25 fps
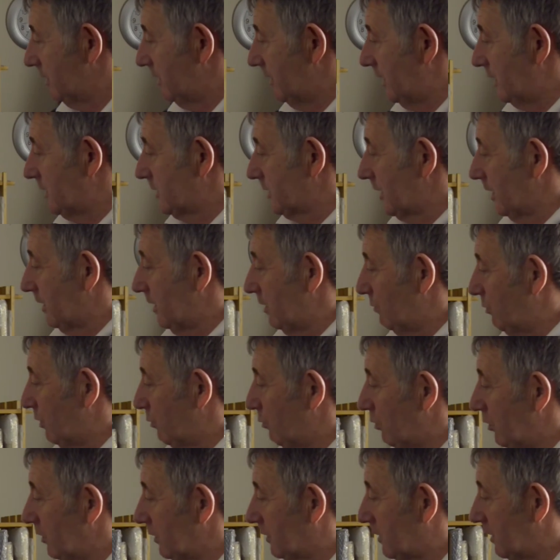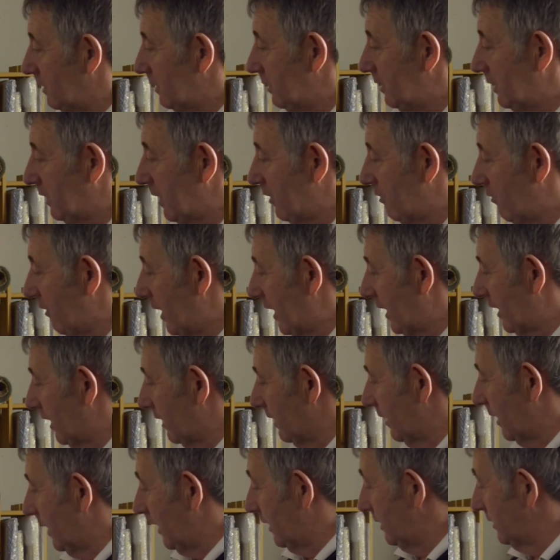necessarily that you could
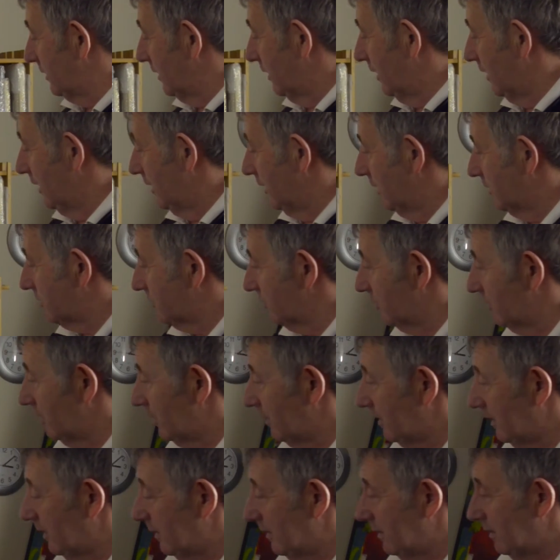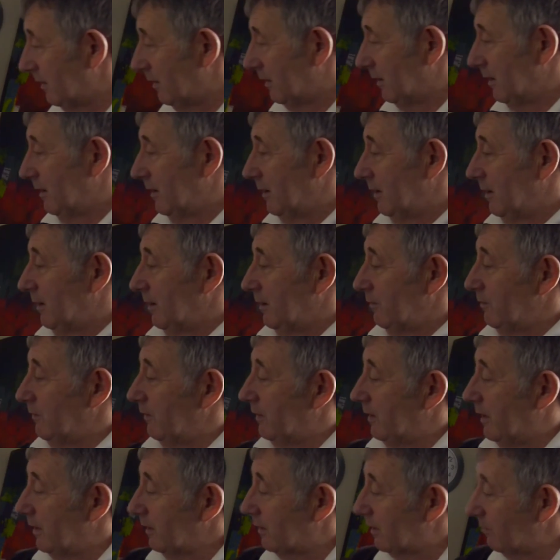recognise, so that
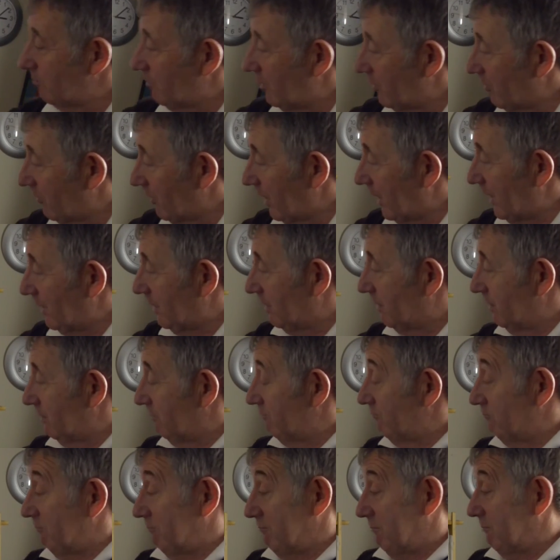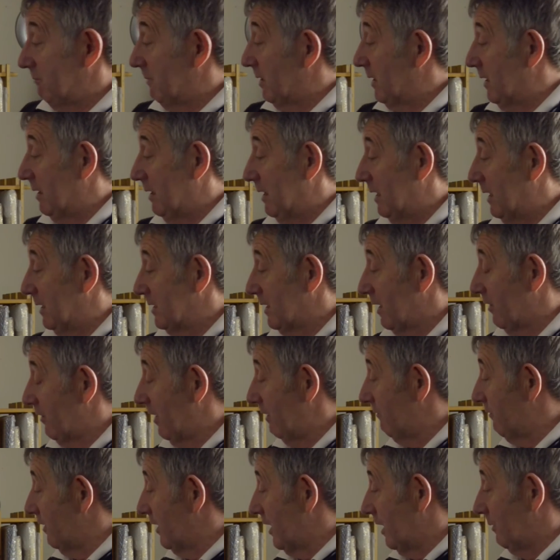that can be read as a
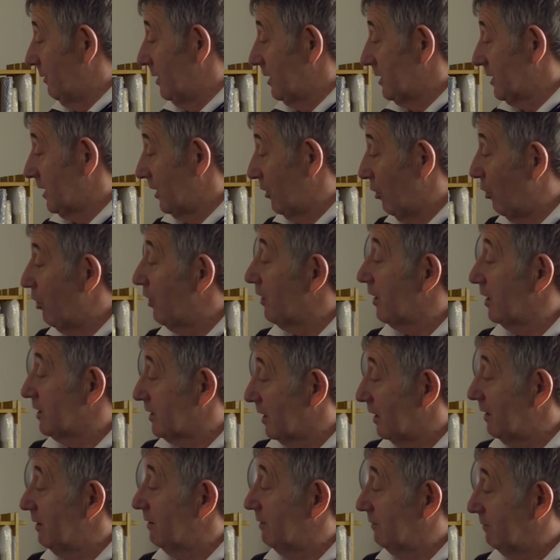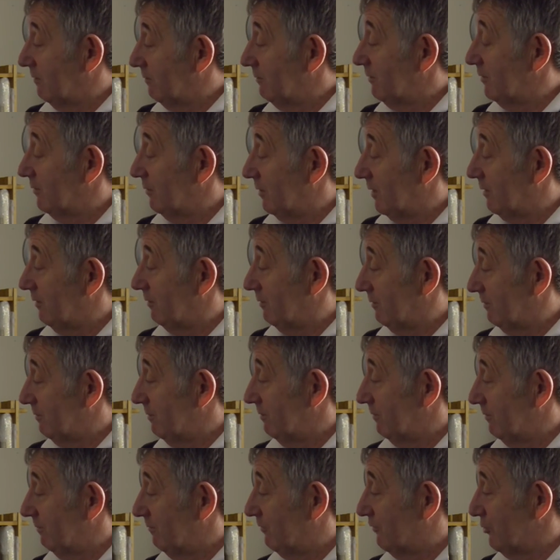river, I would say, or as a
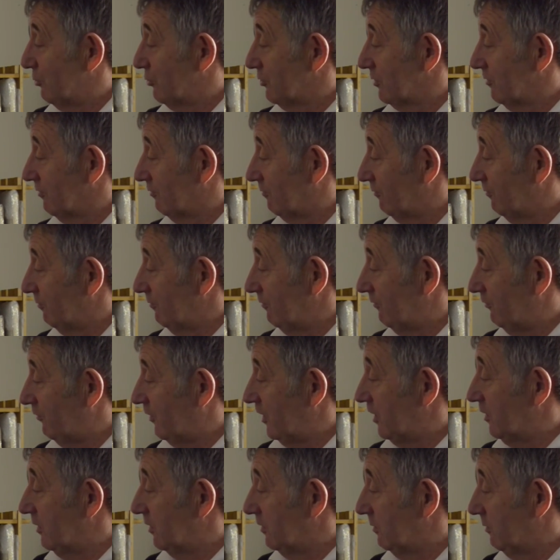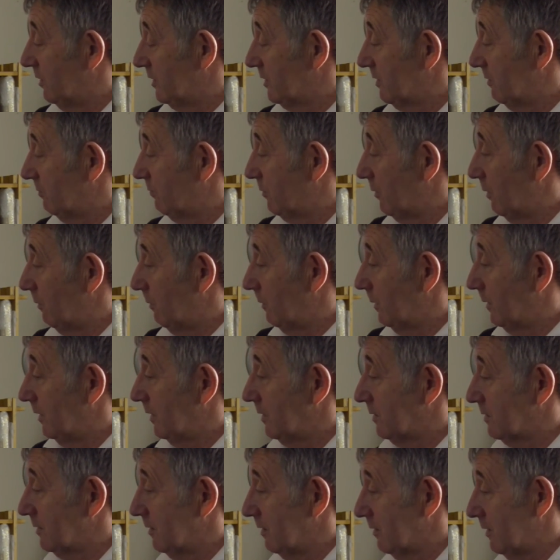frozen field, which it probably
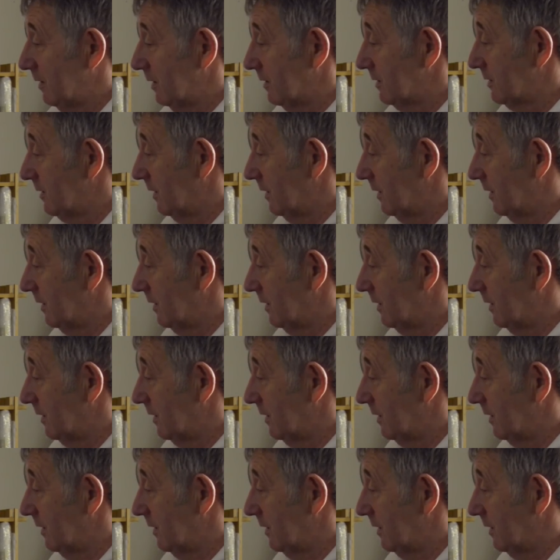is, and things